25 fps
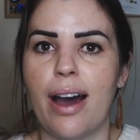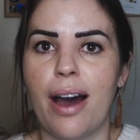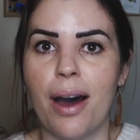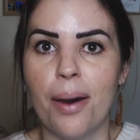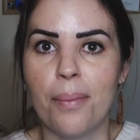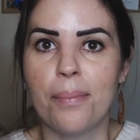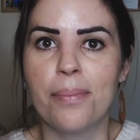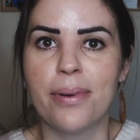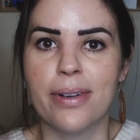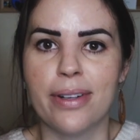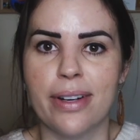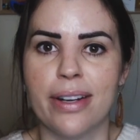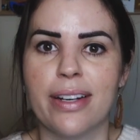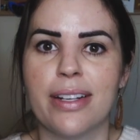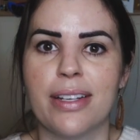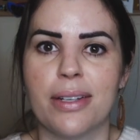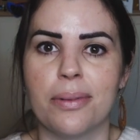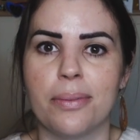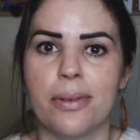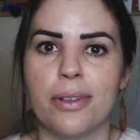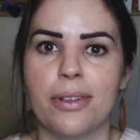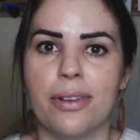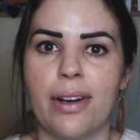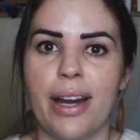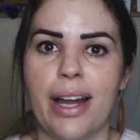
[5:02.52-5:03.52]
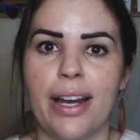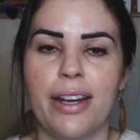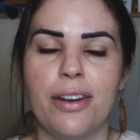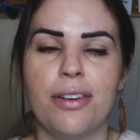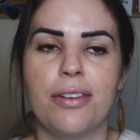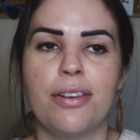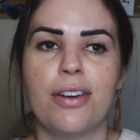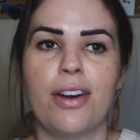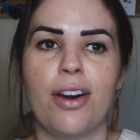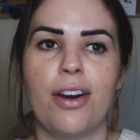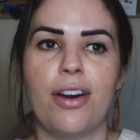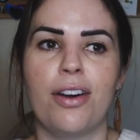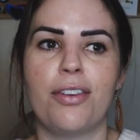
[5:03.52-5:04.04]
unpredictable, and it'll
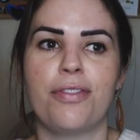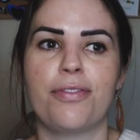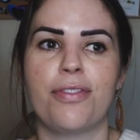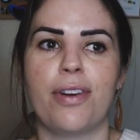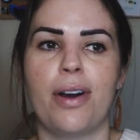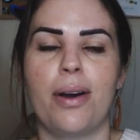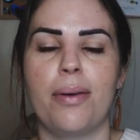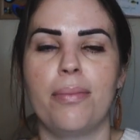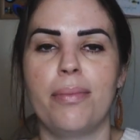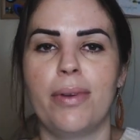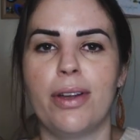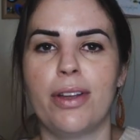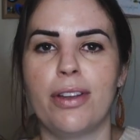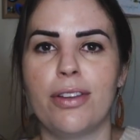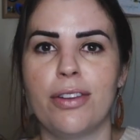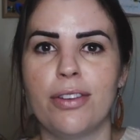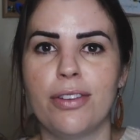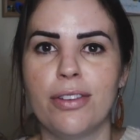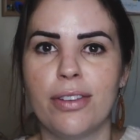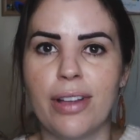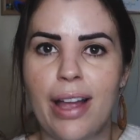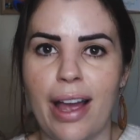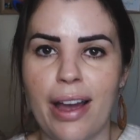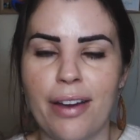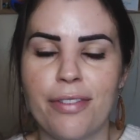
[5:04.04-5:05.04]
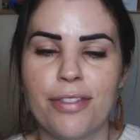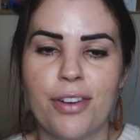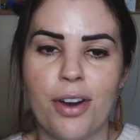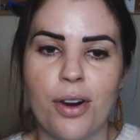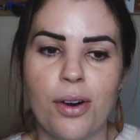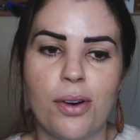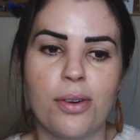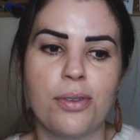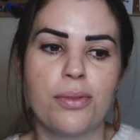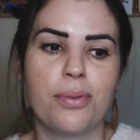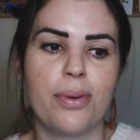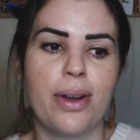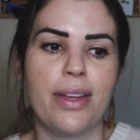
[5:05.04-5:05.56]
go from, you'll have
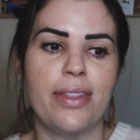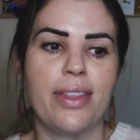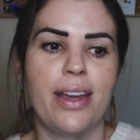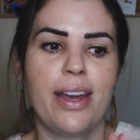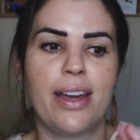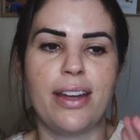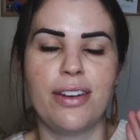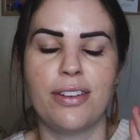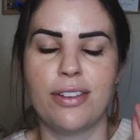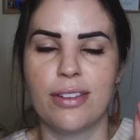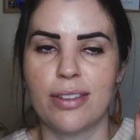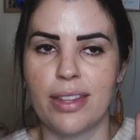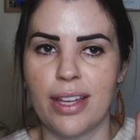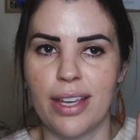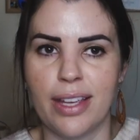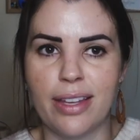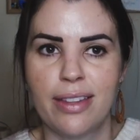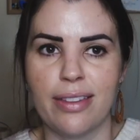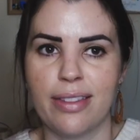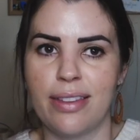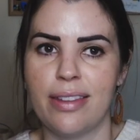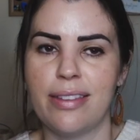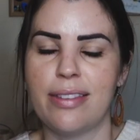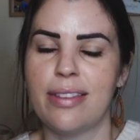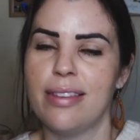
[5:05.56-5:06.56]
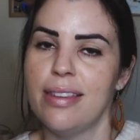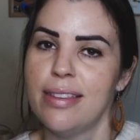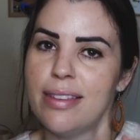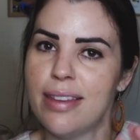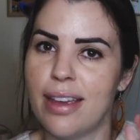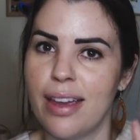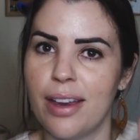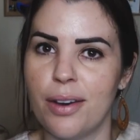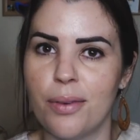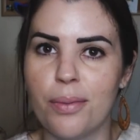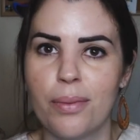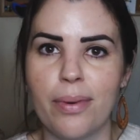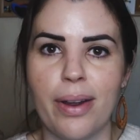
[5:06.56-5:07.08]
cold weather and you'll think, this is
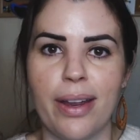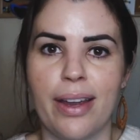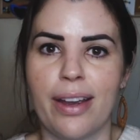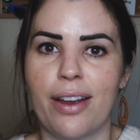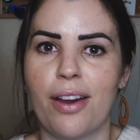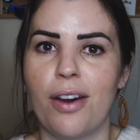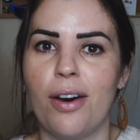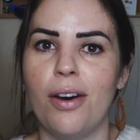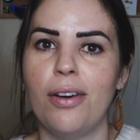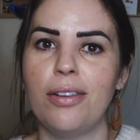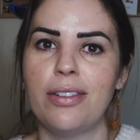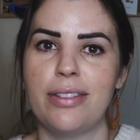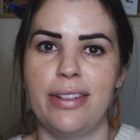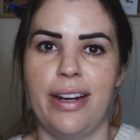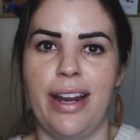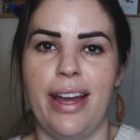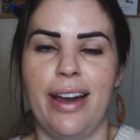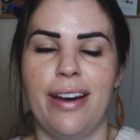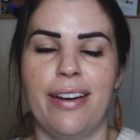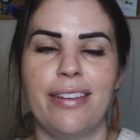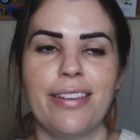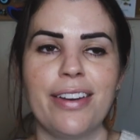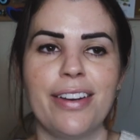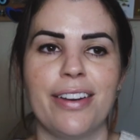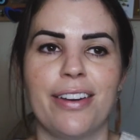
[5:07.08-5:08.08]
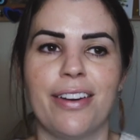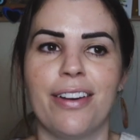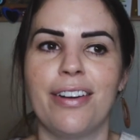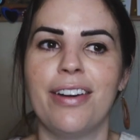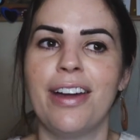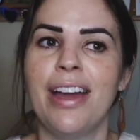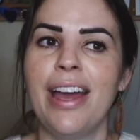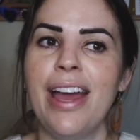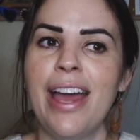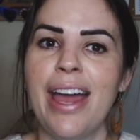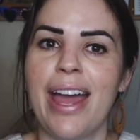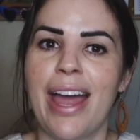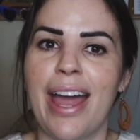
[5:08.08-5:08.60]
it, we're cold now, you know?
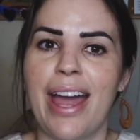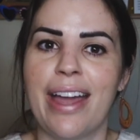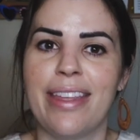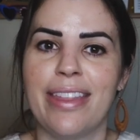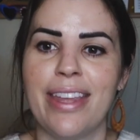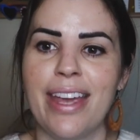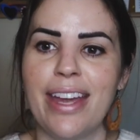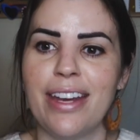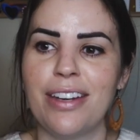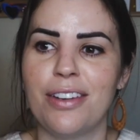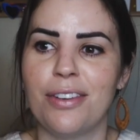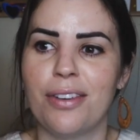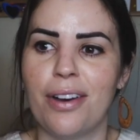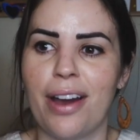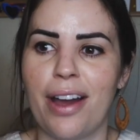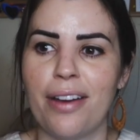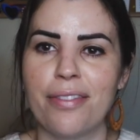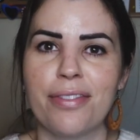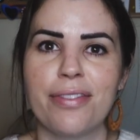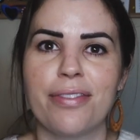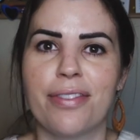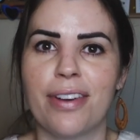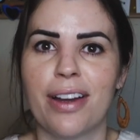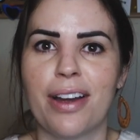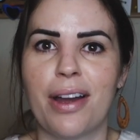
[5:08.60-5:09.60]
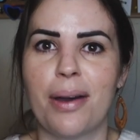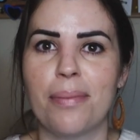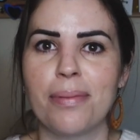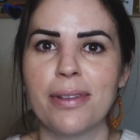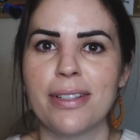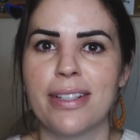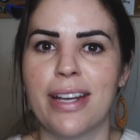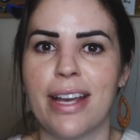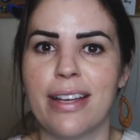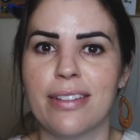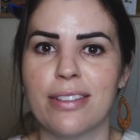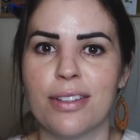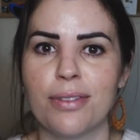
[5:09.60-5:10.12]
And then you'll have a couple of
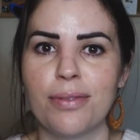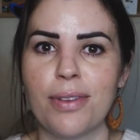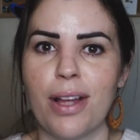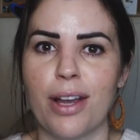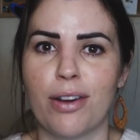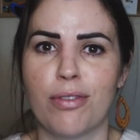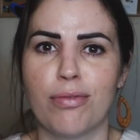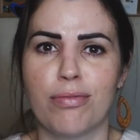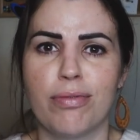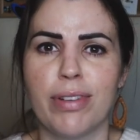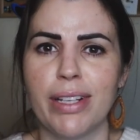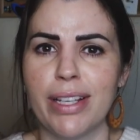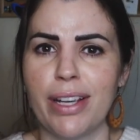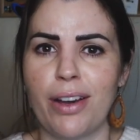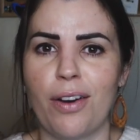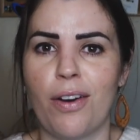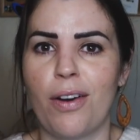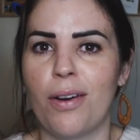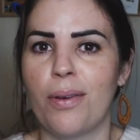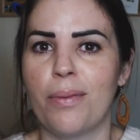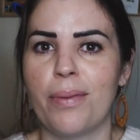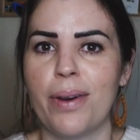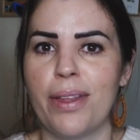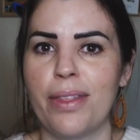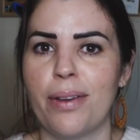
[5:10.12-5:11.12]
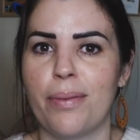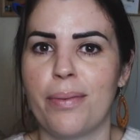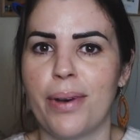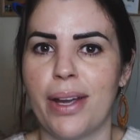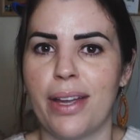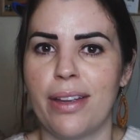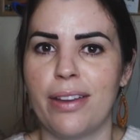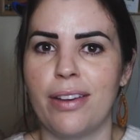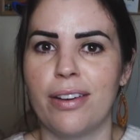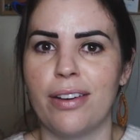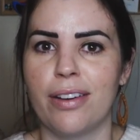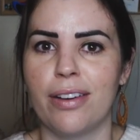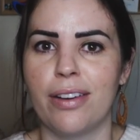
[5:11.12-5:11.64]
days of like really hot weather where
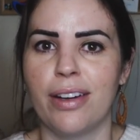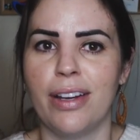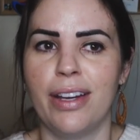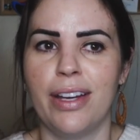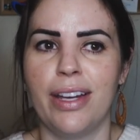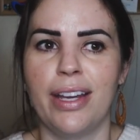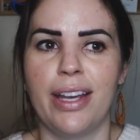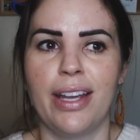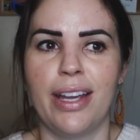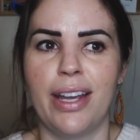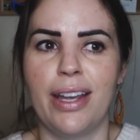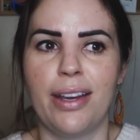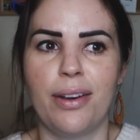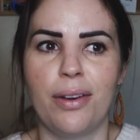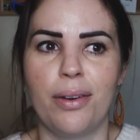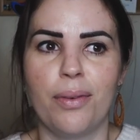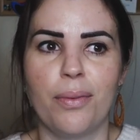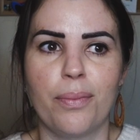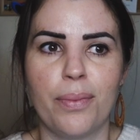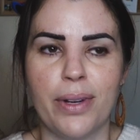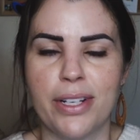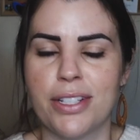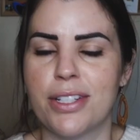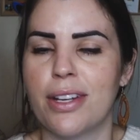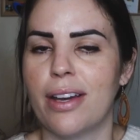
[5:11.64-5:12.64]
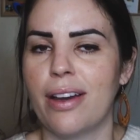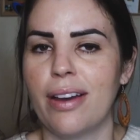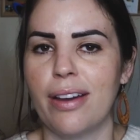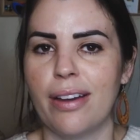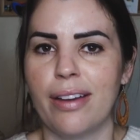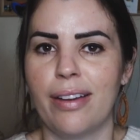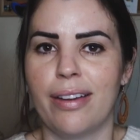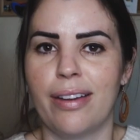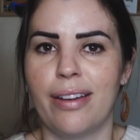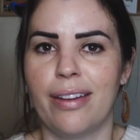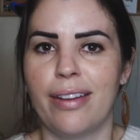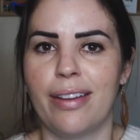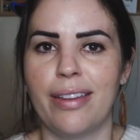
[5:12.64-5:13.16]
you're in winter,
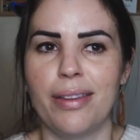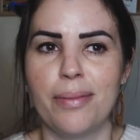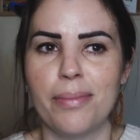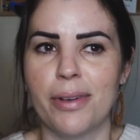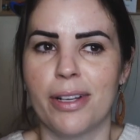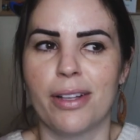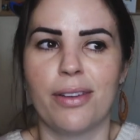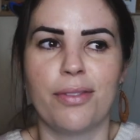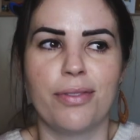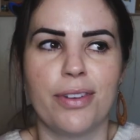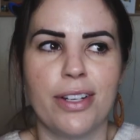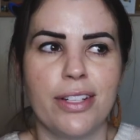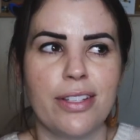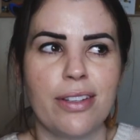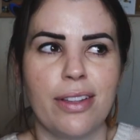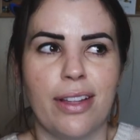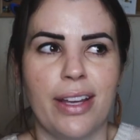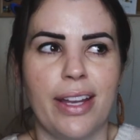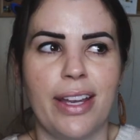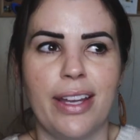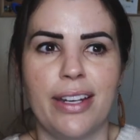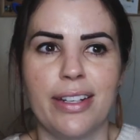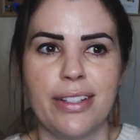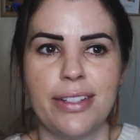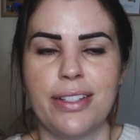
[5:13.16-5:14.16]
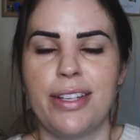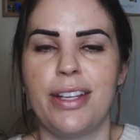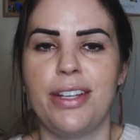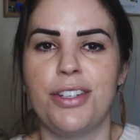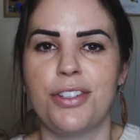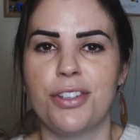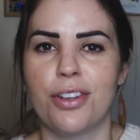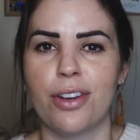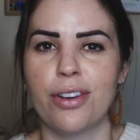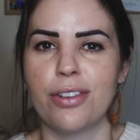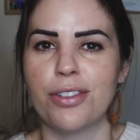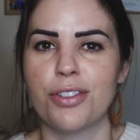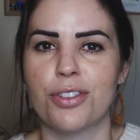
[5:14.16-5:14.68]
in the middle of winter, like in a
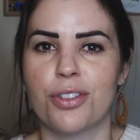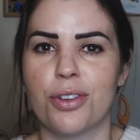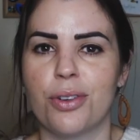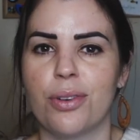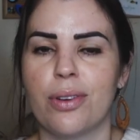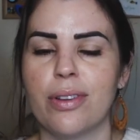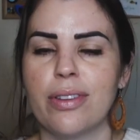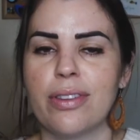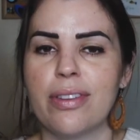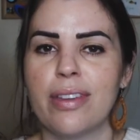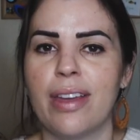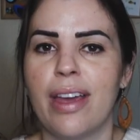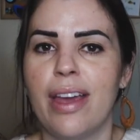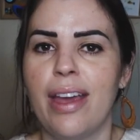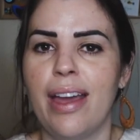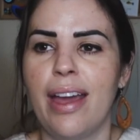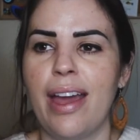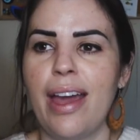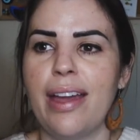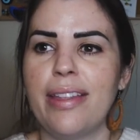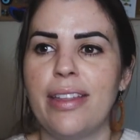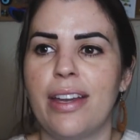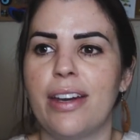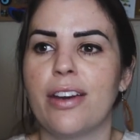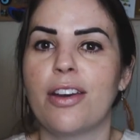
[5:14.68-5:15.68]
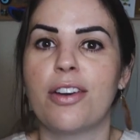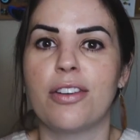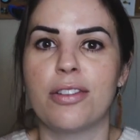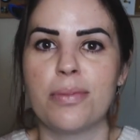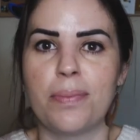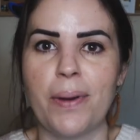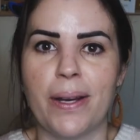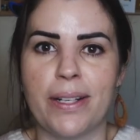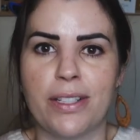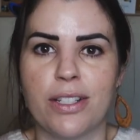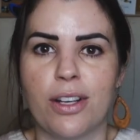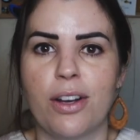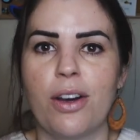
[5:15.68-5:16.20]
t-shirt and shorts, and then it goes
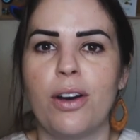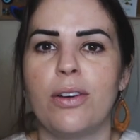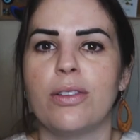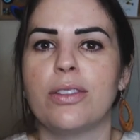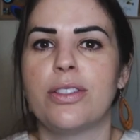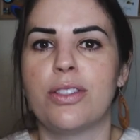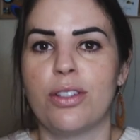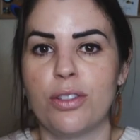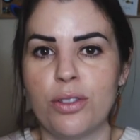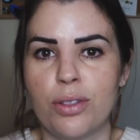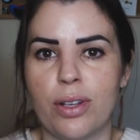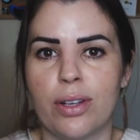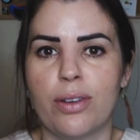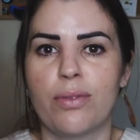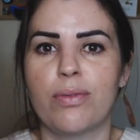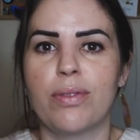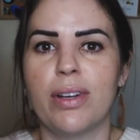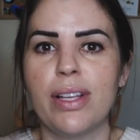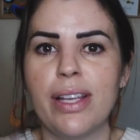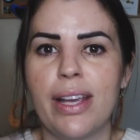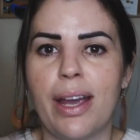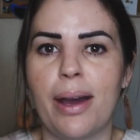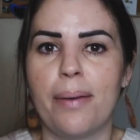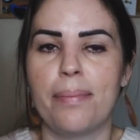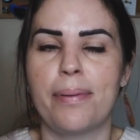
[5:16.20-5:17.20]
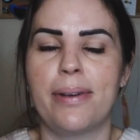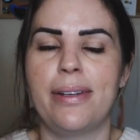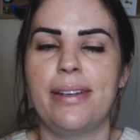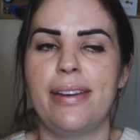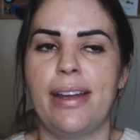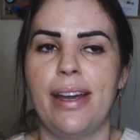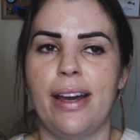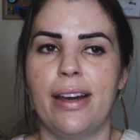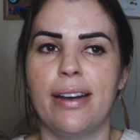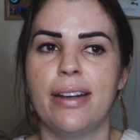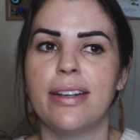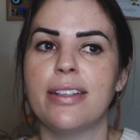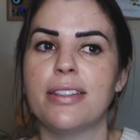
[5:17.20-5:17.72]
back to cold. So it's like really up and
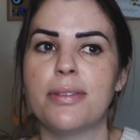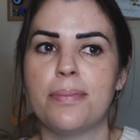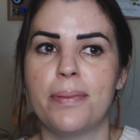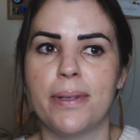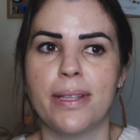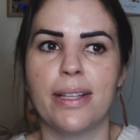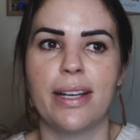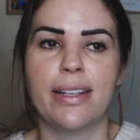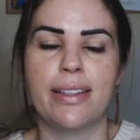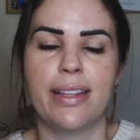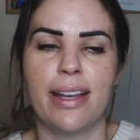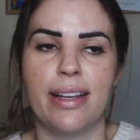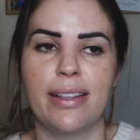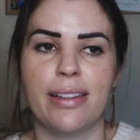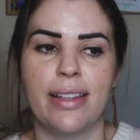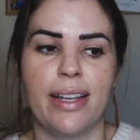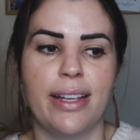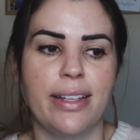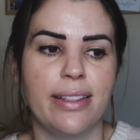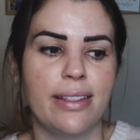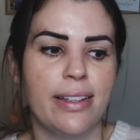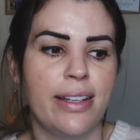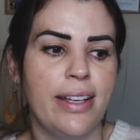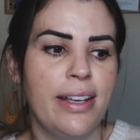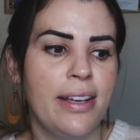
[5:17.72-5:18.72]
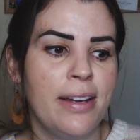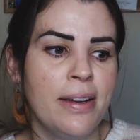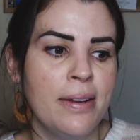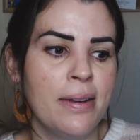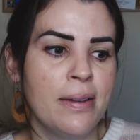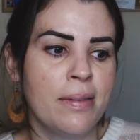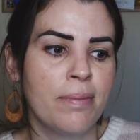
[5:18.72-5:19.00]
down. It's been like that lately.